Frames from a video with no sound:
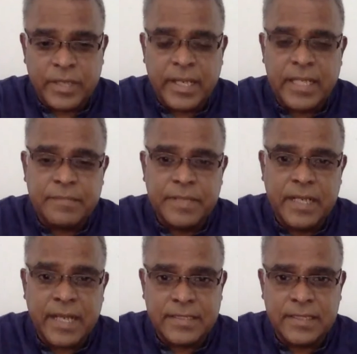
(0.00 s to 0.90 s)
has been
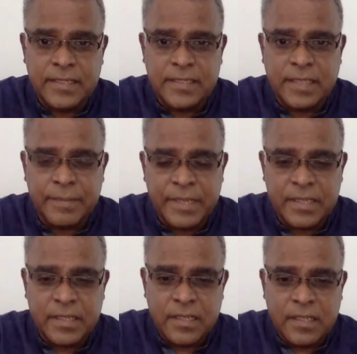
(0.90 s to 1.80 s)
a hazardous habit
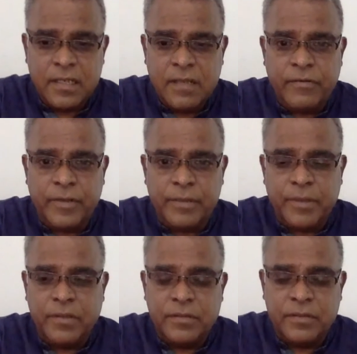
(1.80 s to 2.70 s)
for
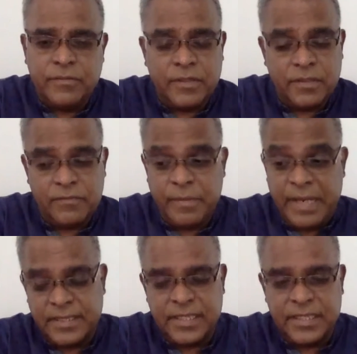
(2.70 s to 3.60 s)

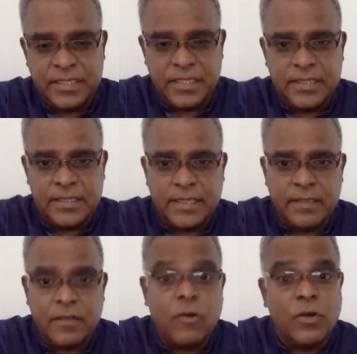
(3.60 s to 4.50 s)
many centuries
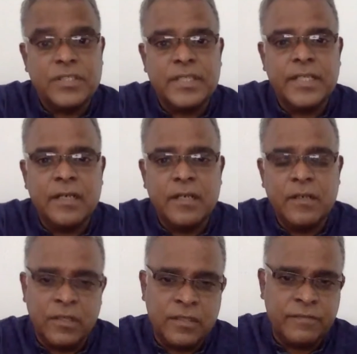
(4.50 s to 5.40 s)
and causing a
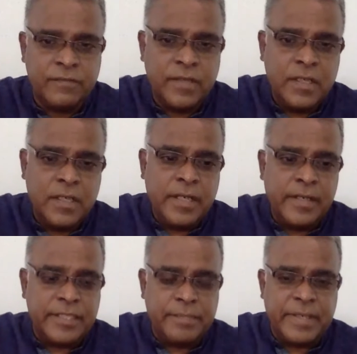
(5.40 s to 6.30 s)
lot of
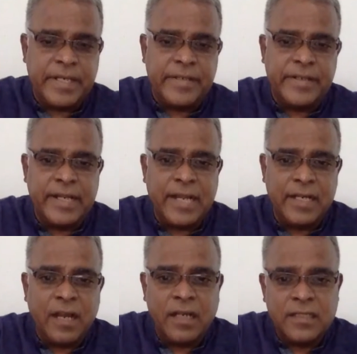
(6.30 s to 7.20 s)
respiratory
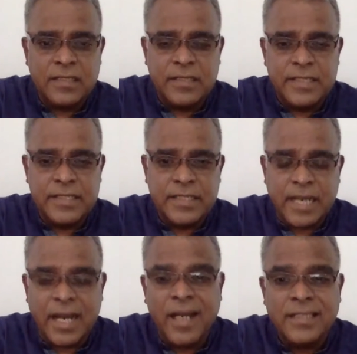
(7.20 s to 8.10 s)
and heart
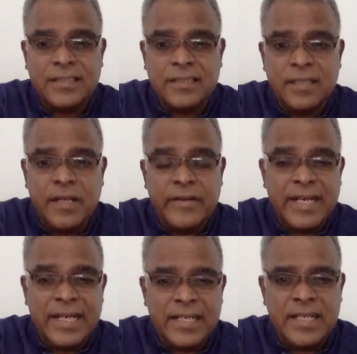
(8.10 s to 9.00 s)

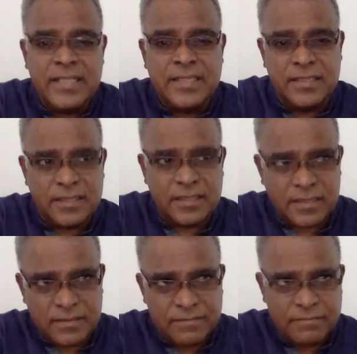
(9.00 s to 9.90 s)
related
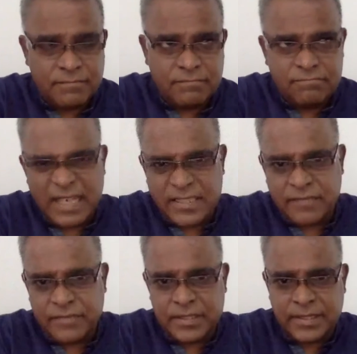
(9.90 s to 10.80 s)
diseases. That's the
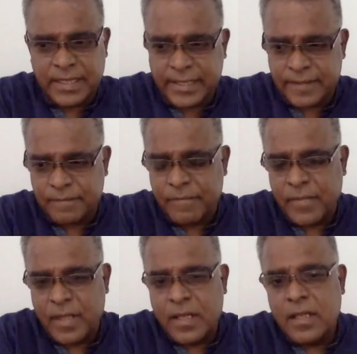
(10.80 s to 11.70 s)
first sentence.
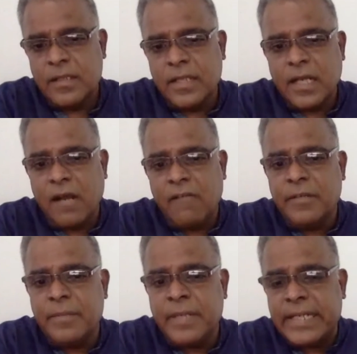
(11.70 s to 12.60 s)
The
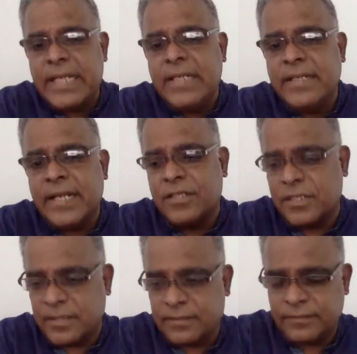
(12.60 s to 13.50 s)
government
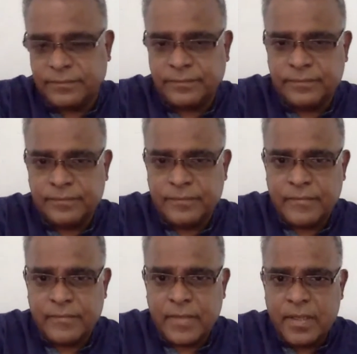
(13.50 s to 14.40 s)
intention
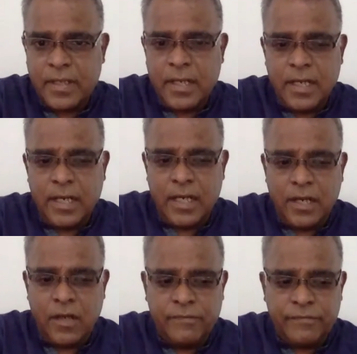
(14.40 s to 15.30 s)

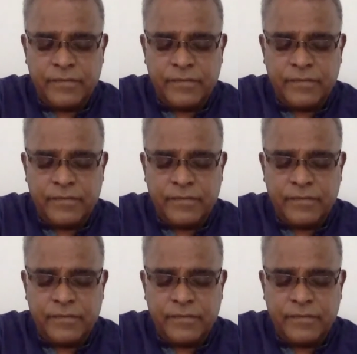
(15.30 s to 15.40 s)
of